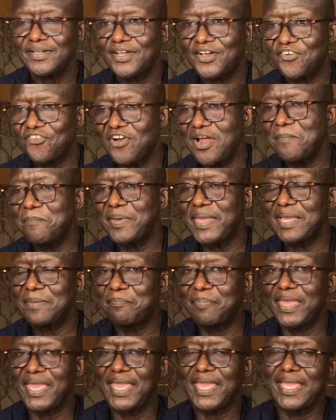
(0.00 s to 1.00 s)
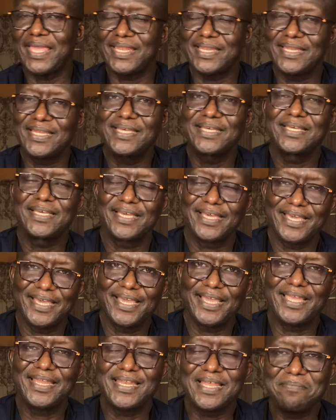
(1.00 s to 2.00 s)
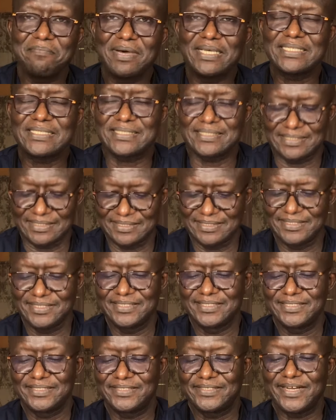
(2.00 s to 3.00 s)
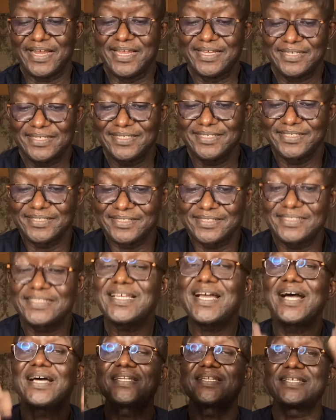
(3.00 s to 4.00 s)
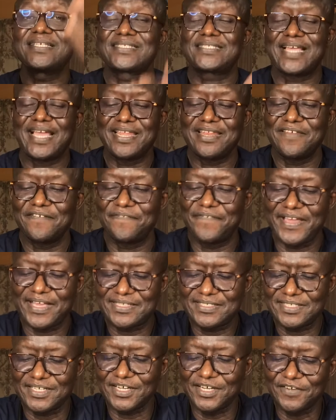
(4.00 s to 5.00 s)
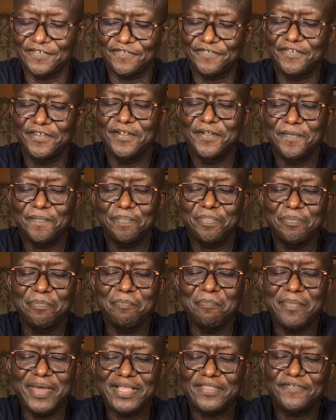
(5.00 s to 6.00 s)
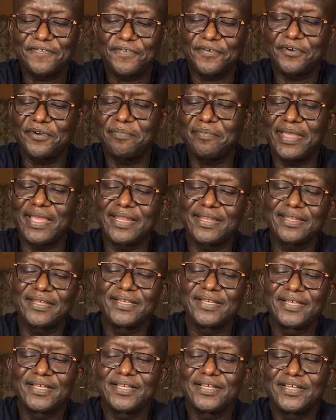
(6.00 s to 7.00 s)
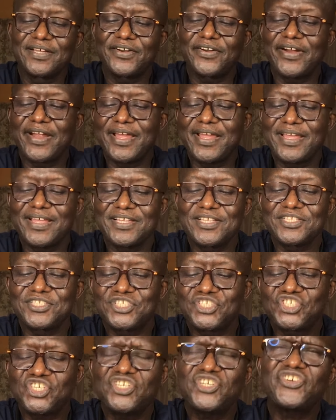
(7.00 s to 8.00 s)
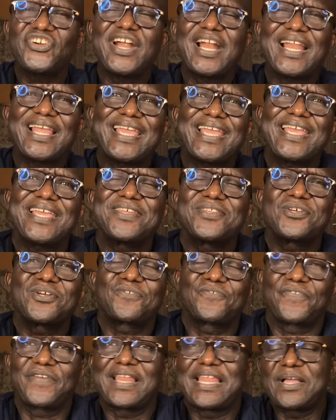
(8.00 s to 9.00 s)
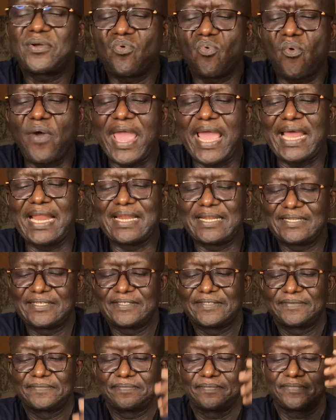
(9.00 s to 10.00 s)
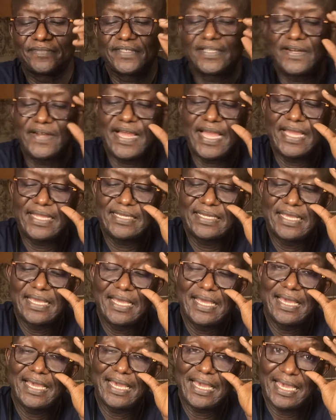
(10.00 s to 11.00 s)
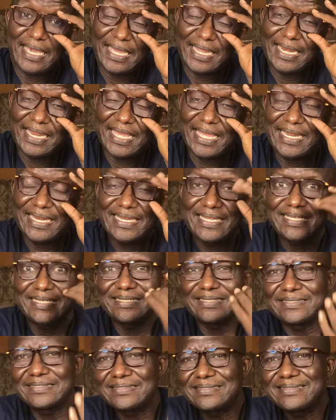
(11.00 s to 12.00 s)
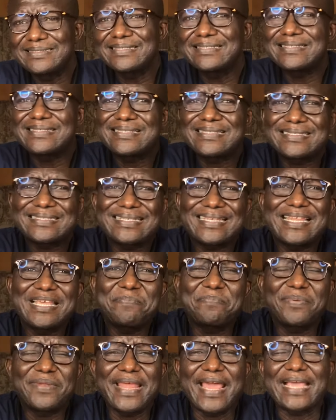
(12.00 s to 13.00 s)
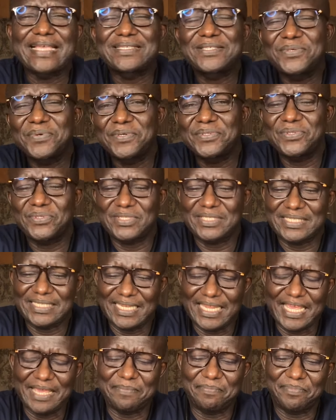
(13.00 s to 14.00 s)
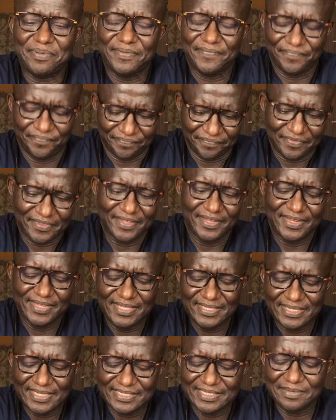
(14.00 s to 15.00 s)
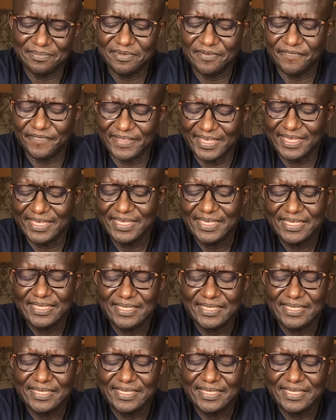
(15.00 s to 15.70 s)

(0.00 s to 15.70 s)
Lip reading: cramping pain in the muscle, right? These are the side effects of metformin, right? Generally not feeling well, right? And then sleepiness, you want to sleep. These are some of the